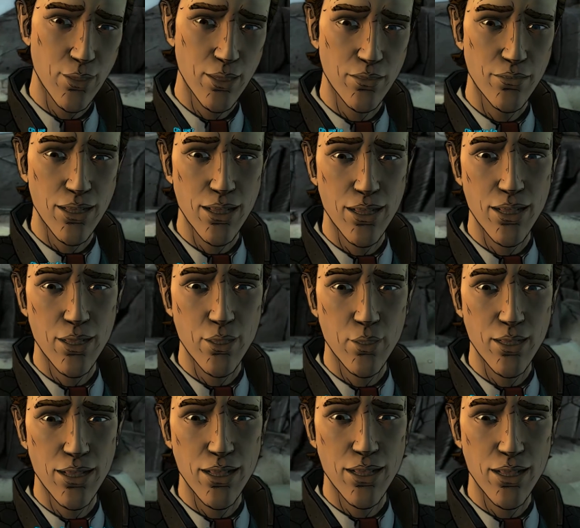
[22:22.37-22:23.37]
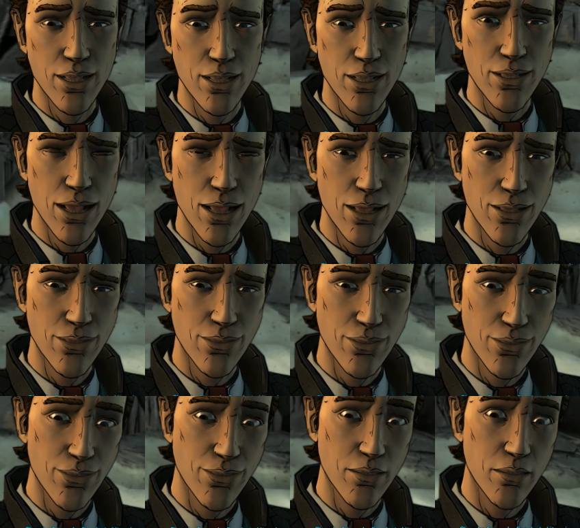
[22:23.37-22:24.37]
No, we're fine. We're fine. Just
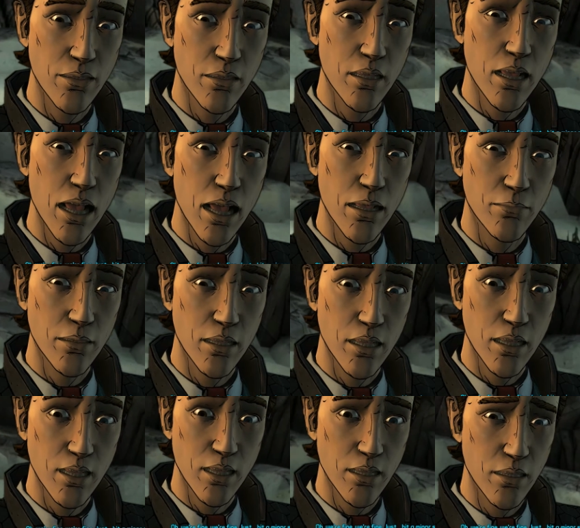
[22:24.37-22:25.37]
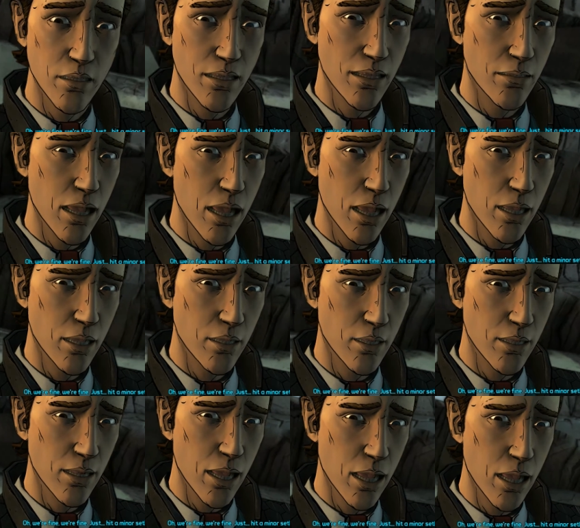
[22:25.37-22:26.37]
hit a minor setback in
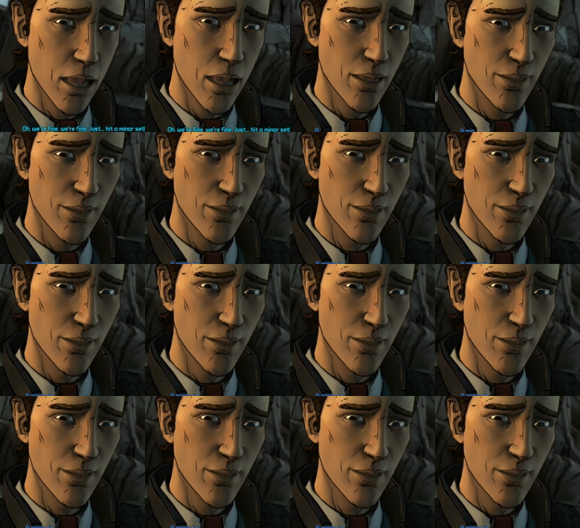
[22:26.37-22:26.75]
the plan.